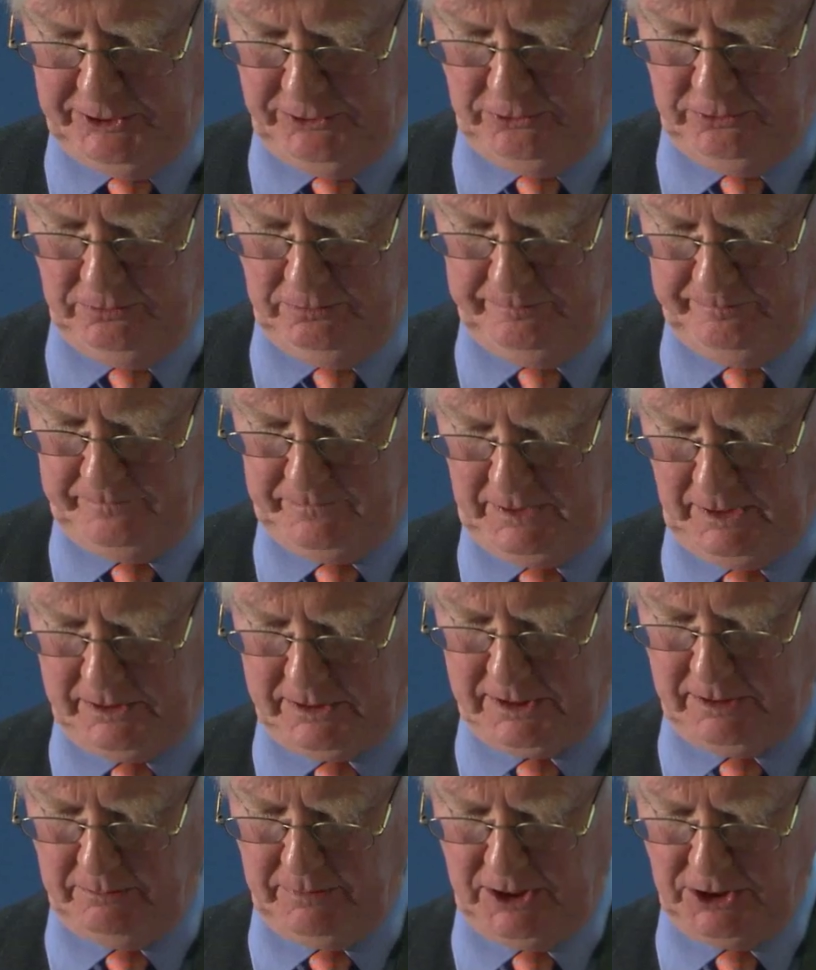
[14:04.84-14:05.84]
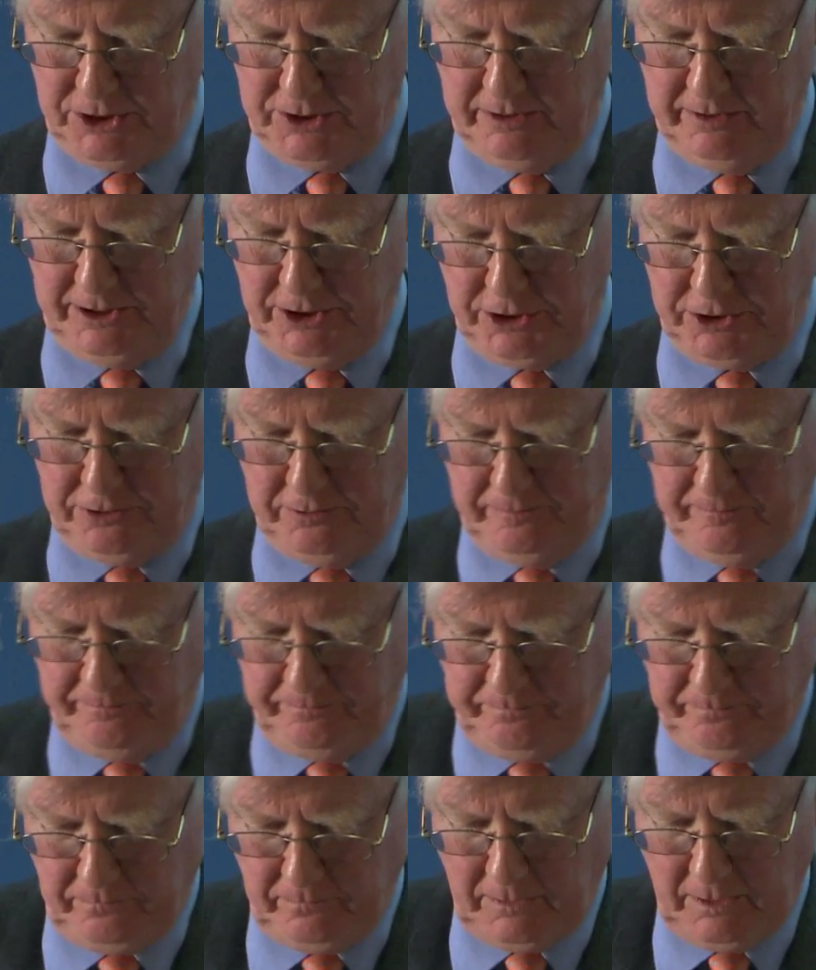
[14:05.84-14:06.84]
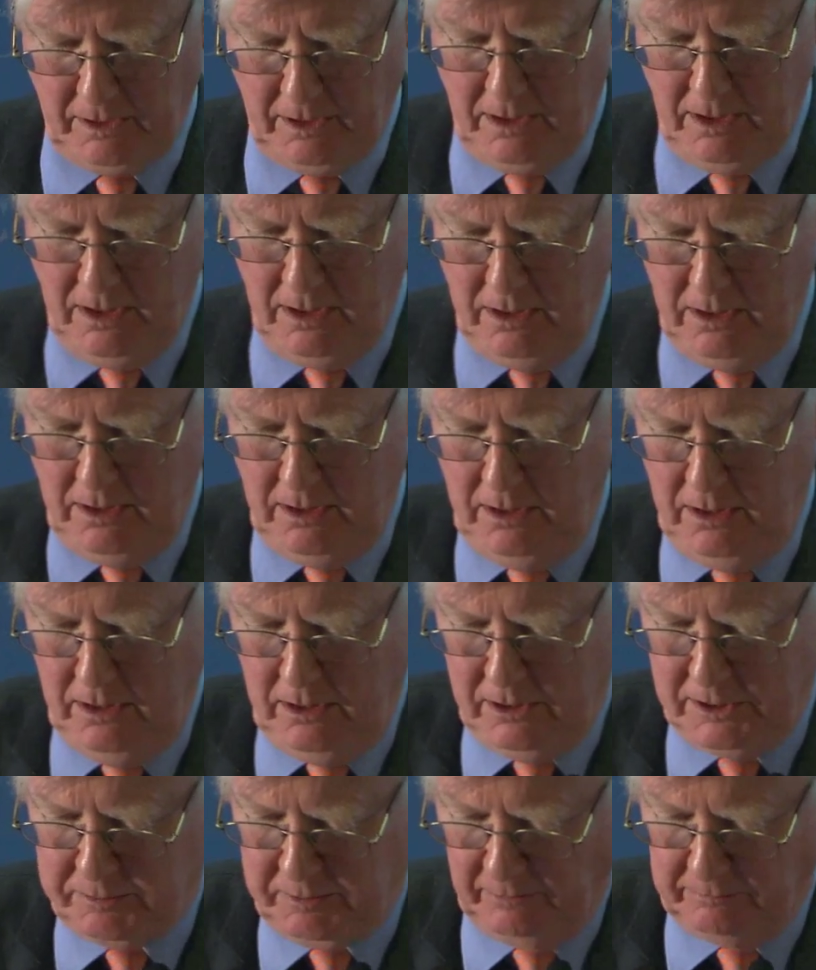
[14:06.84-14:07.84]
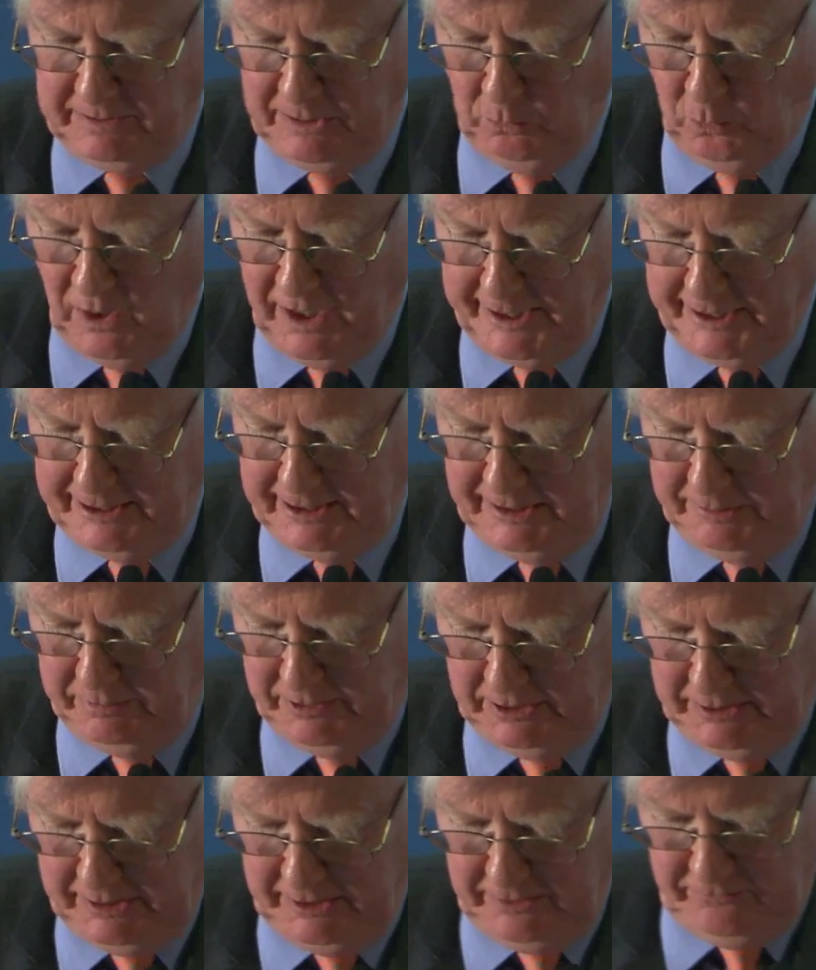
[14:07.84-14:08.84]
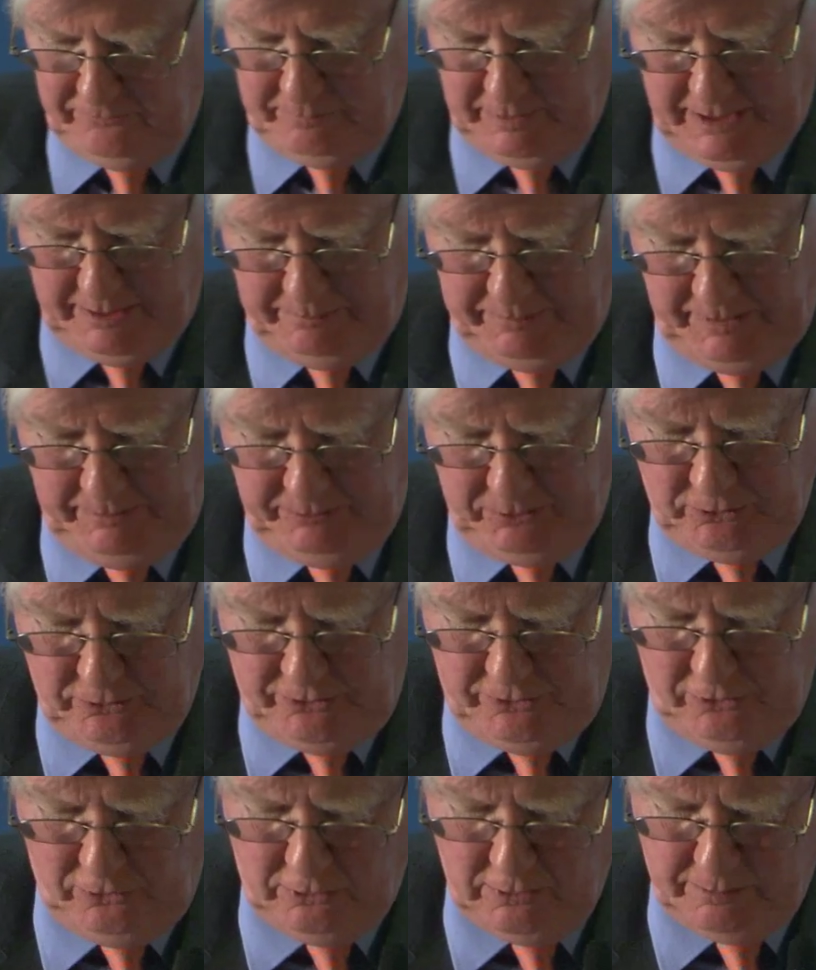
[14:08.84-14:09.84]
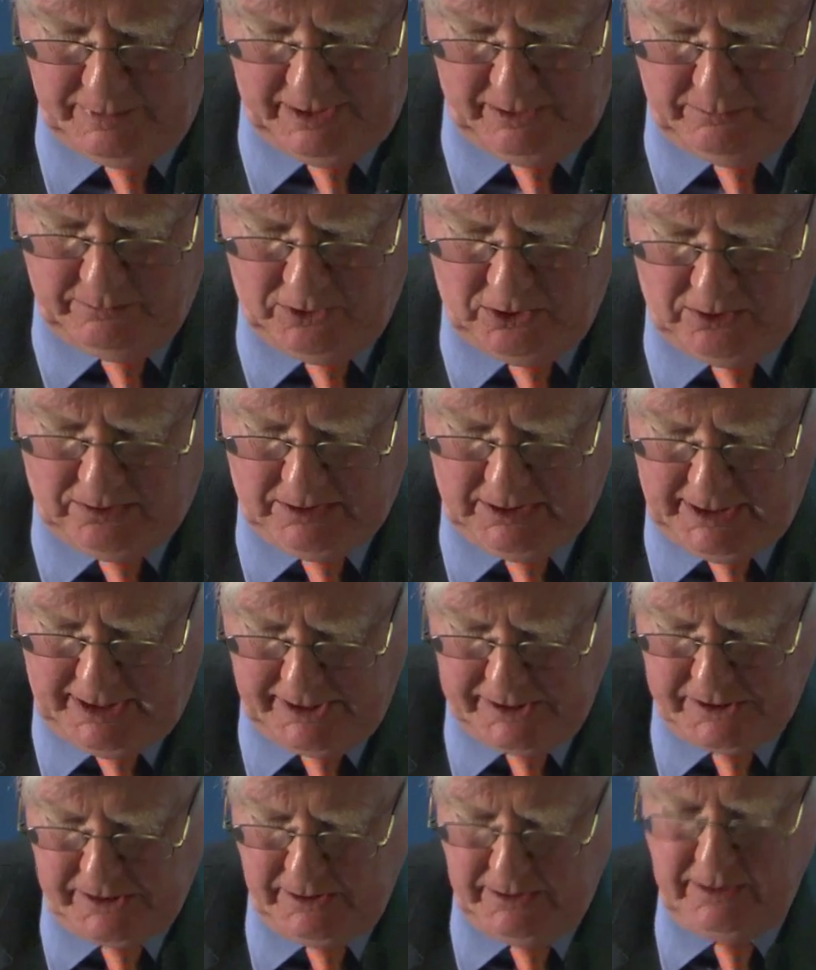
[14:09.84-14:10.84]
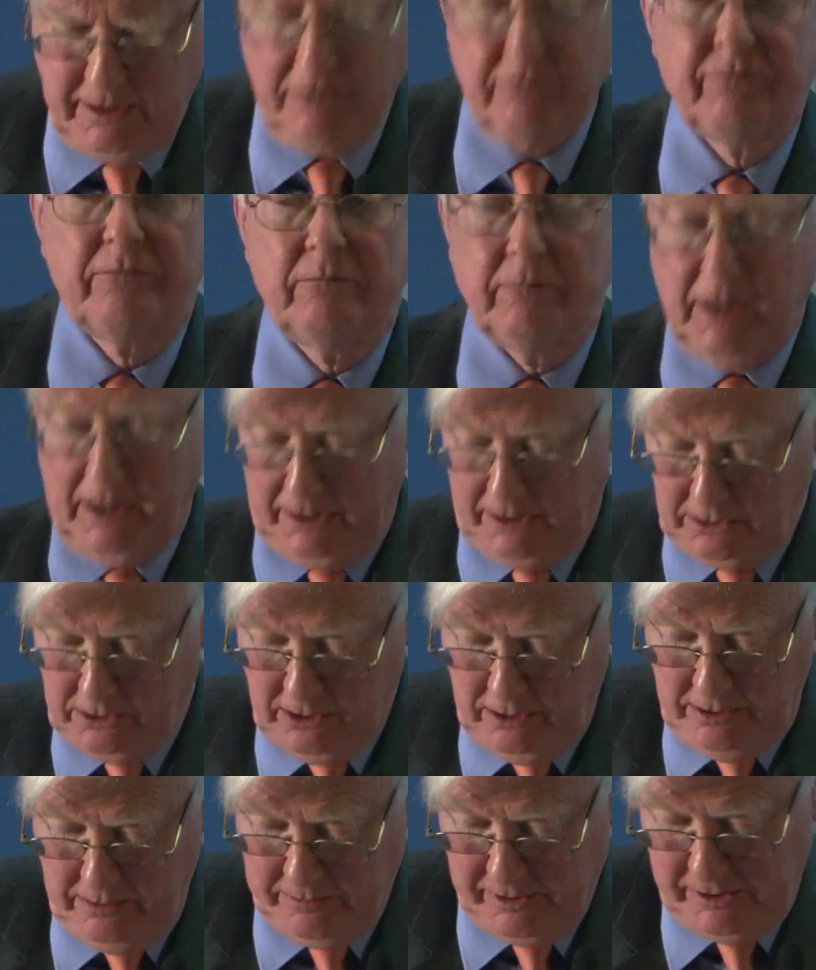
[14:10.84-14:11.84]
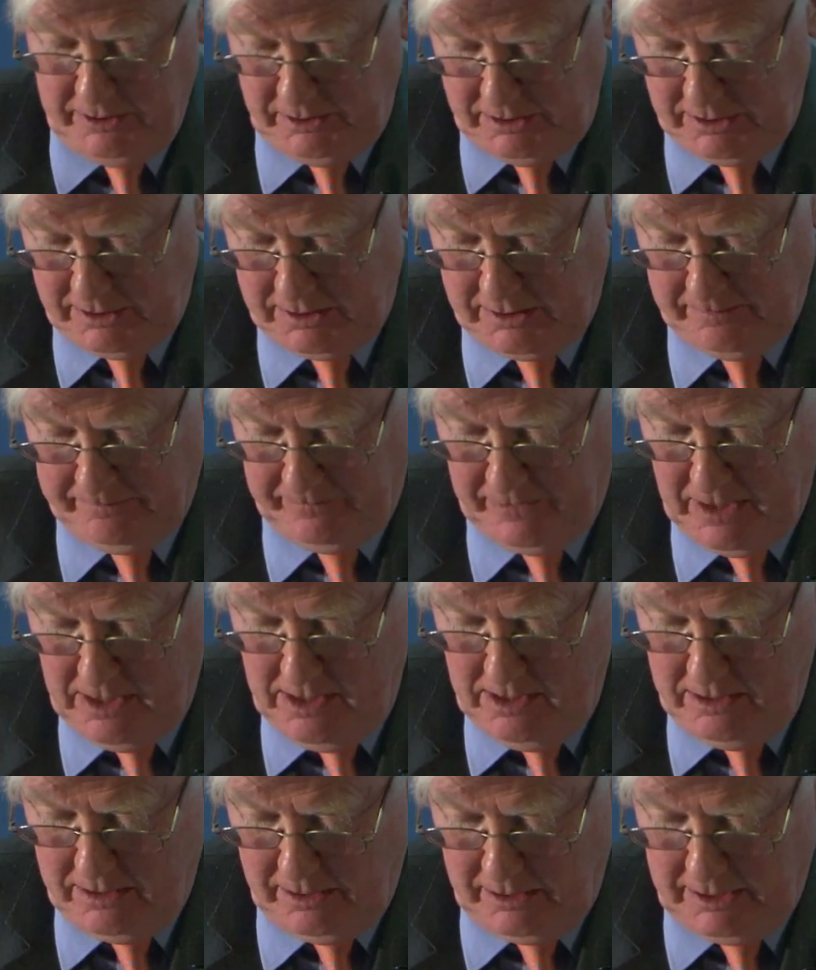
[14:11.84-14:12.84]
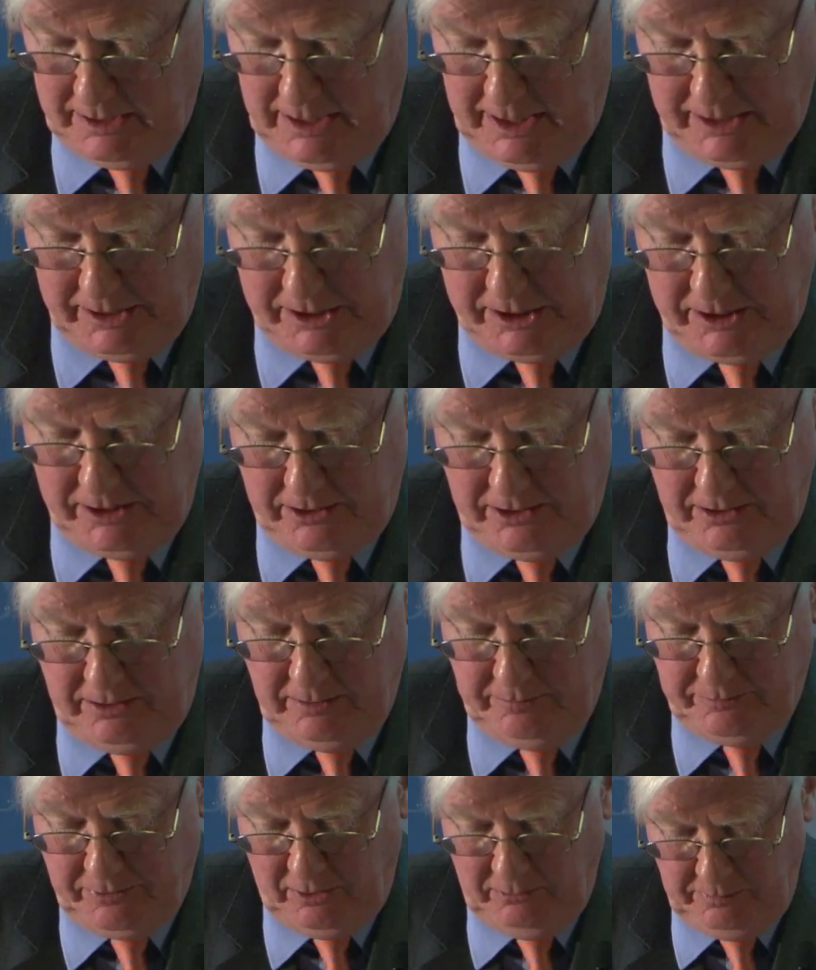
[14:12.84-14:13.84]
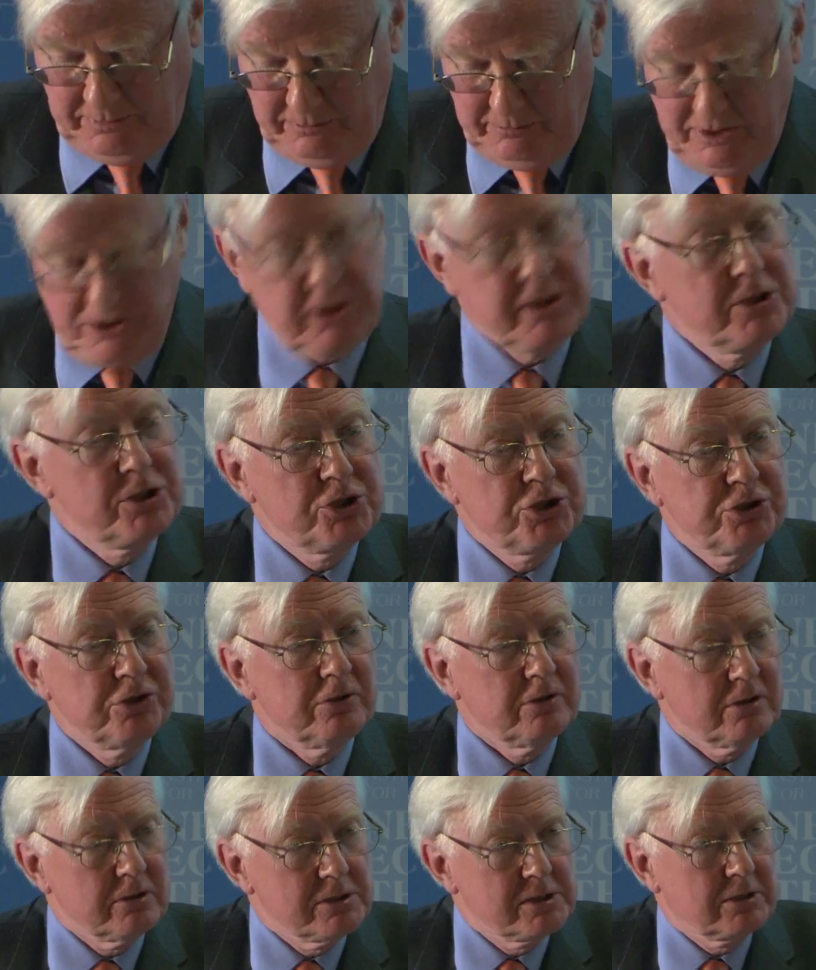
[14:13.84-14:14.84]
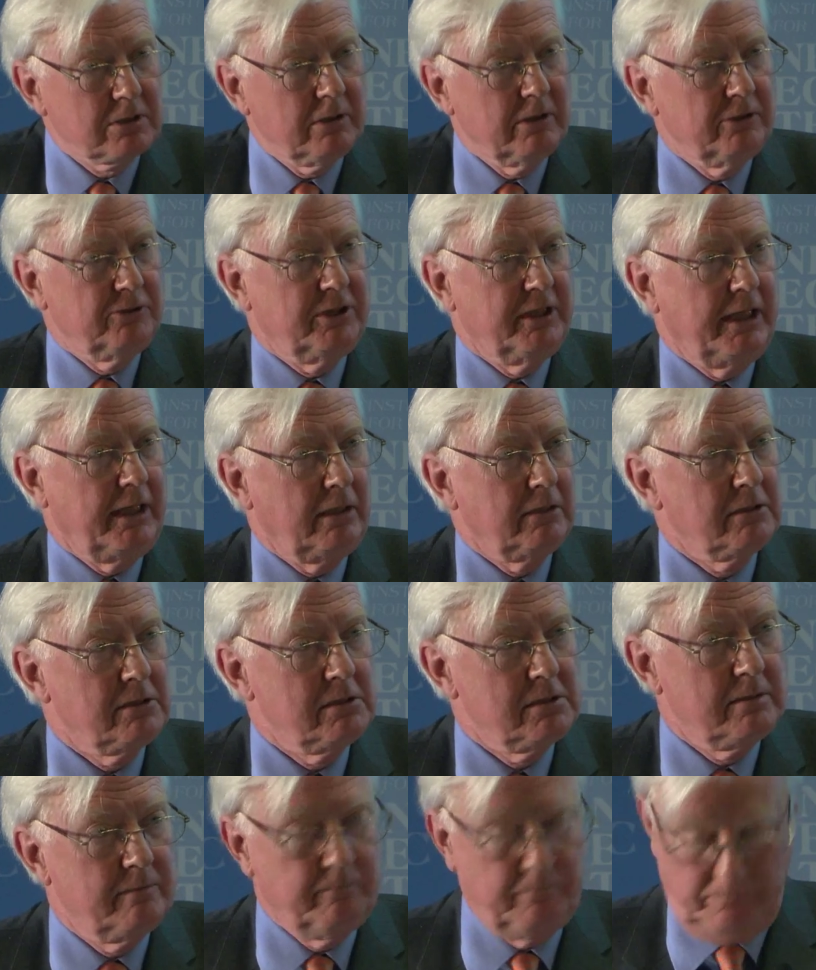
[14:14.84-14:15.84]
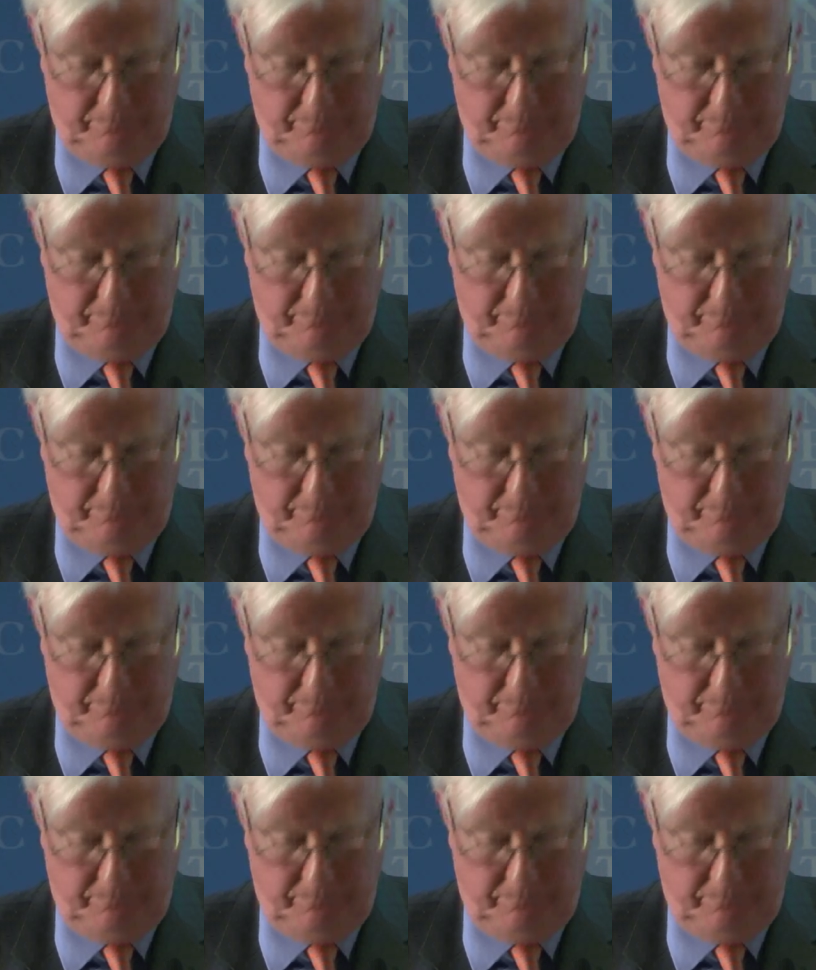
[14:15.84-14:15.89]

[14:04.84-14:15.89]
do. It's a major issue. It's probably widely believed by people who know about moral hazard, even by economists, that the answer to the problem is insurance contracts.